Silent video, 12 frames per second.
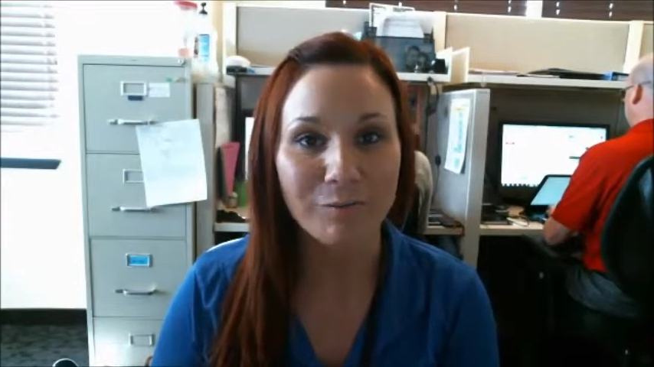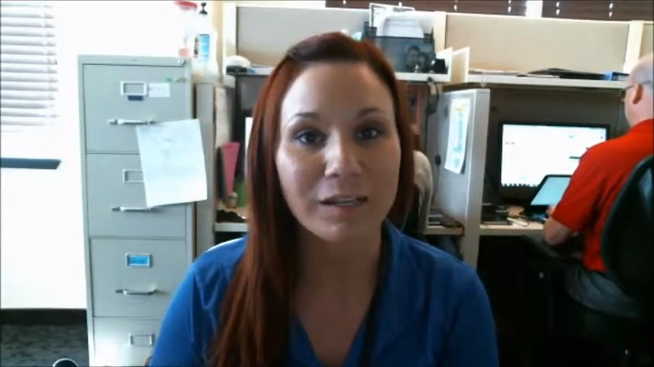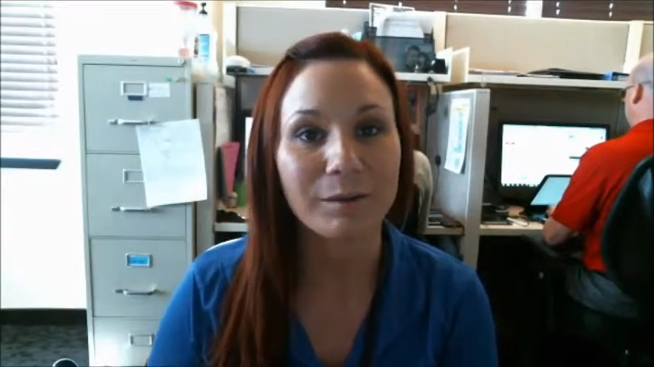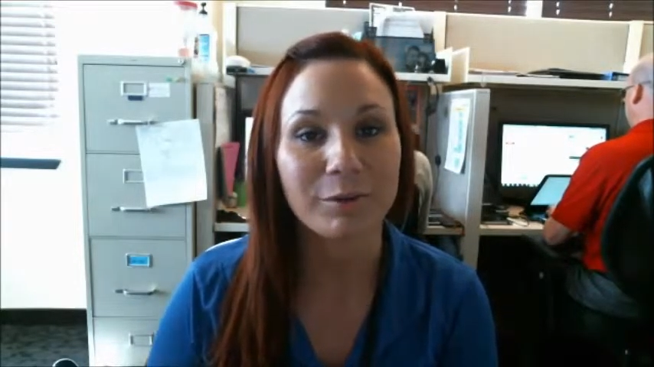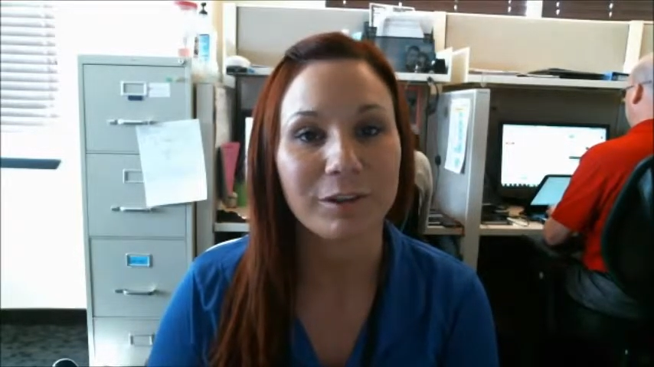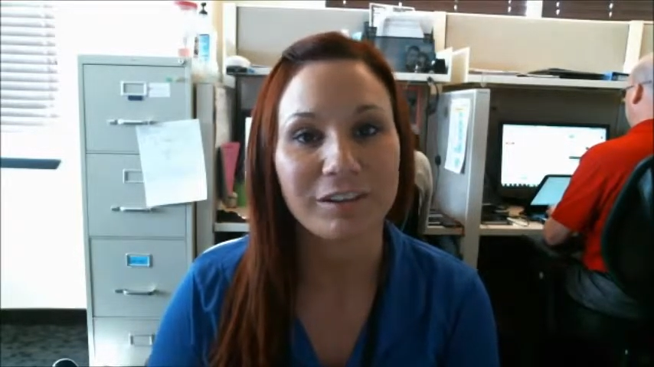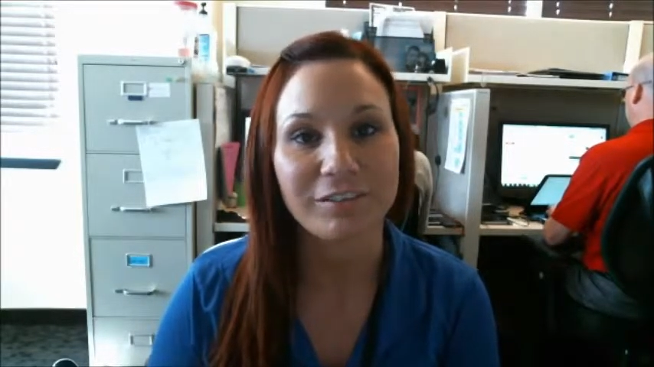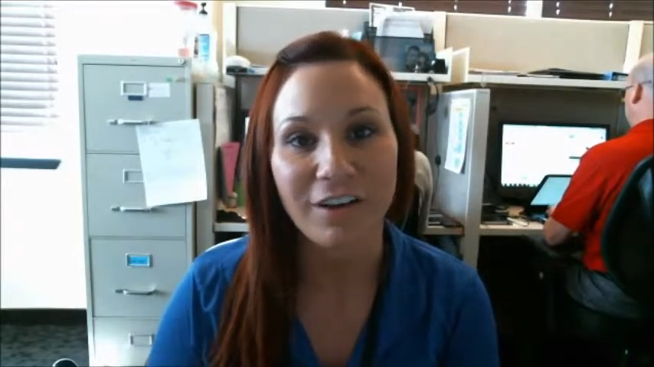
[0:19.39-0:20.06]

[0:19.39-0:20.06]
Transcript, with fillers: My number is